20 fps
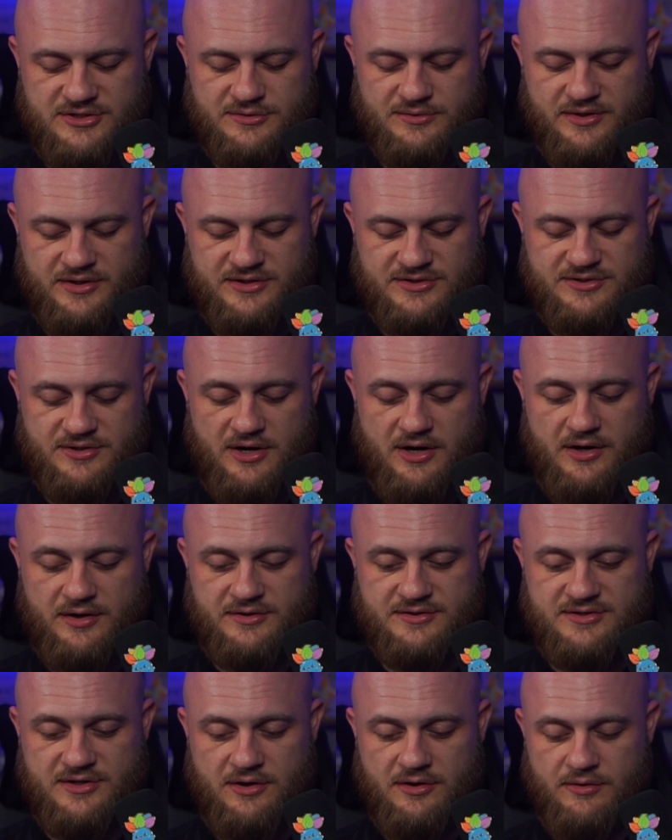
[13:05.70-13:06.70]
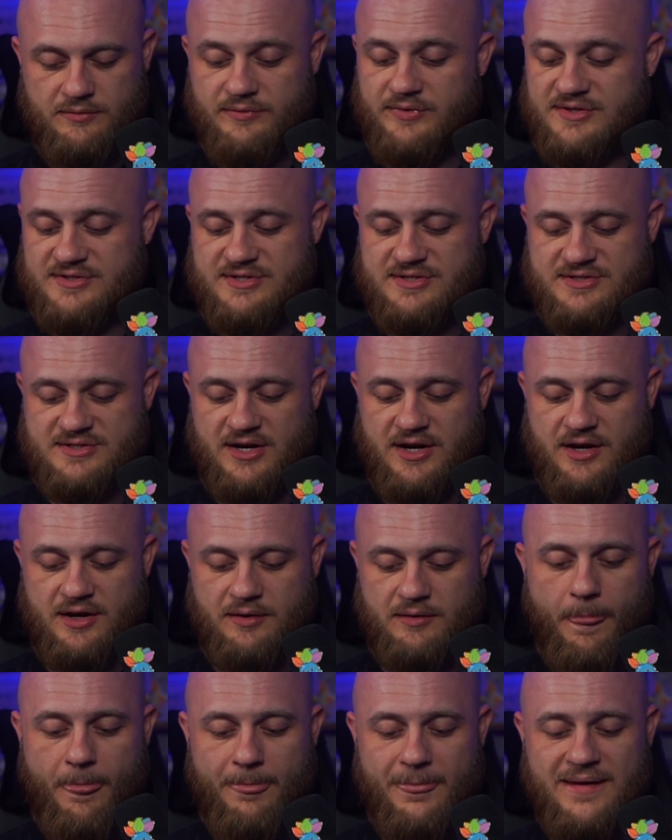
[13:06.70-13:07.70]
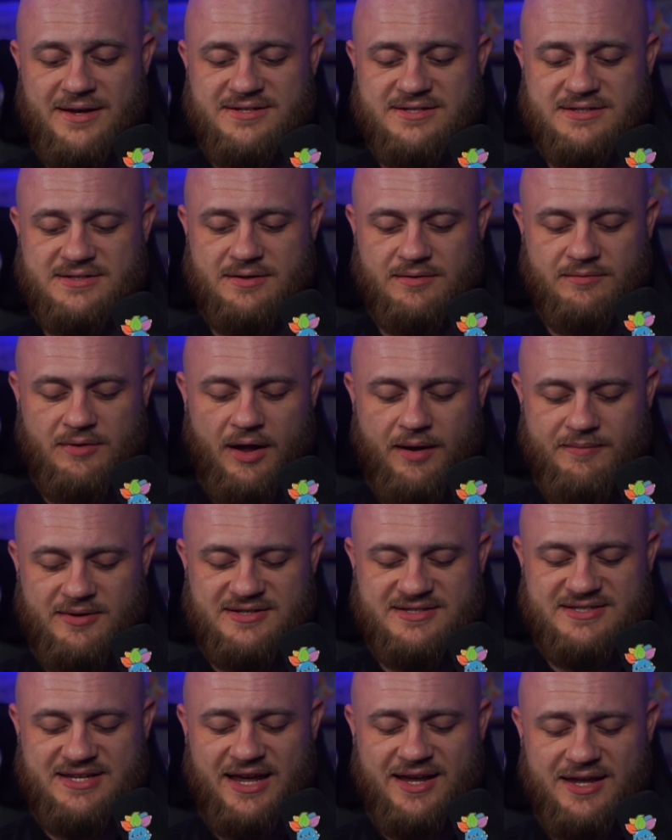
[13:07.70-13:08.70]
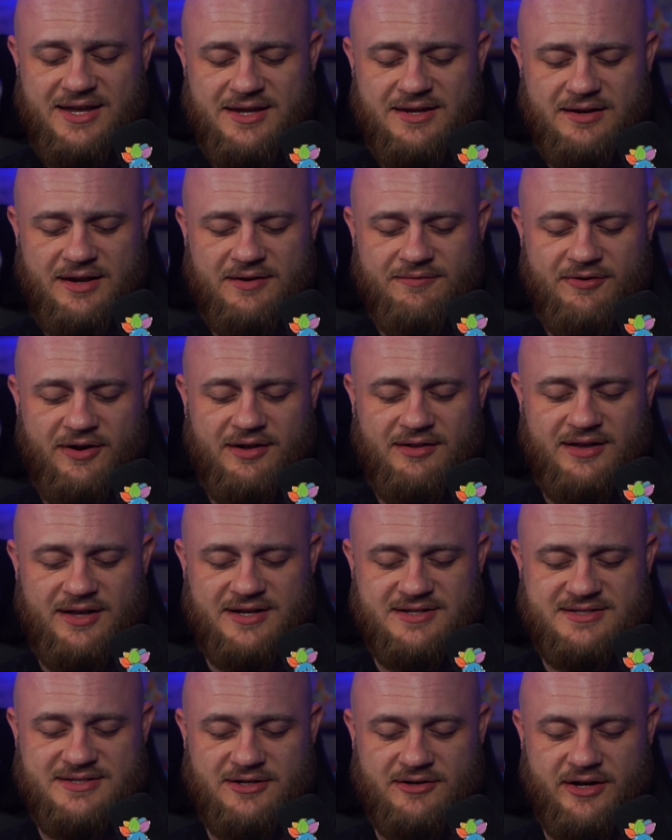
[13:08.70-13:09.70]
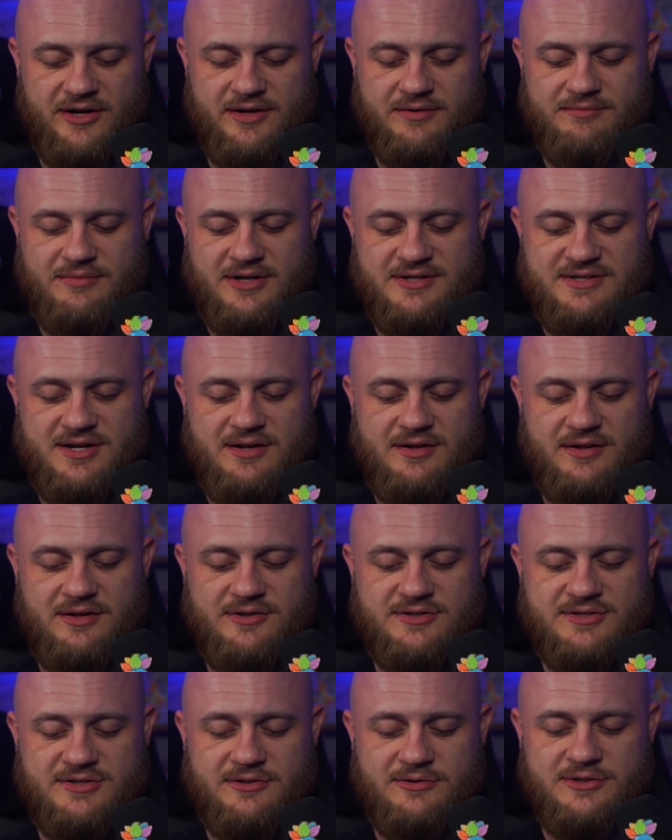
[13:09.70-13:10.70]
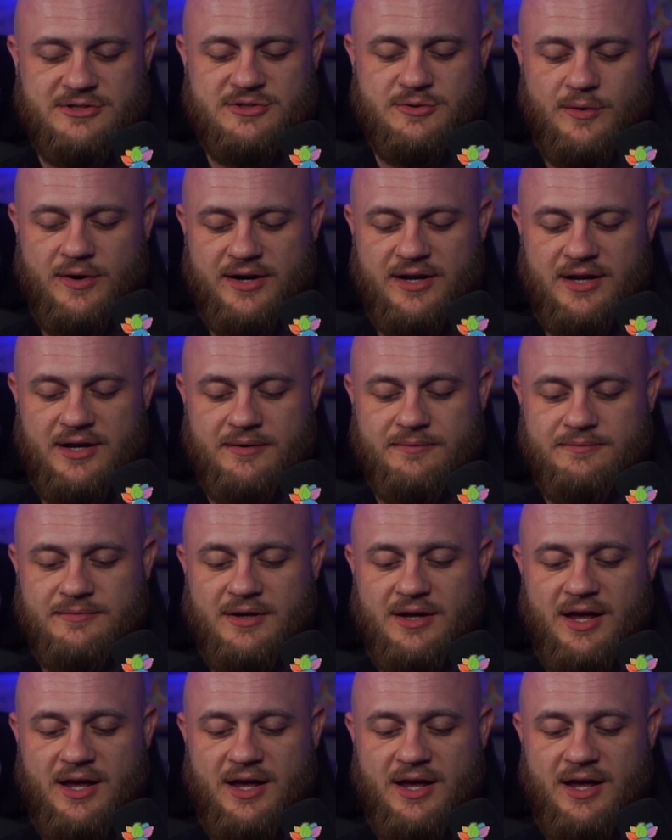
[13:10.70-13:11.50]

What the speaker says: is really strong. So I mean, second, frankly, is still good, because then you're still doing 20.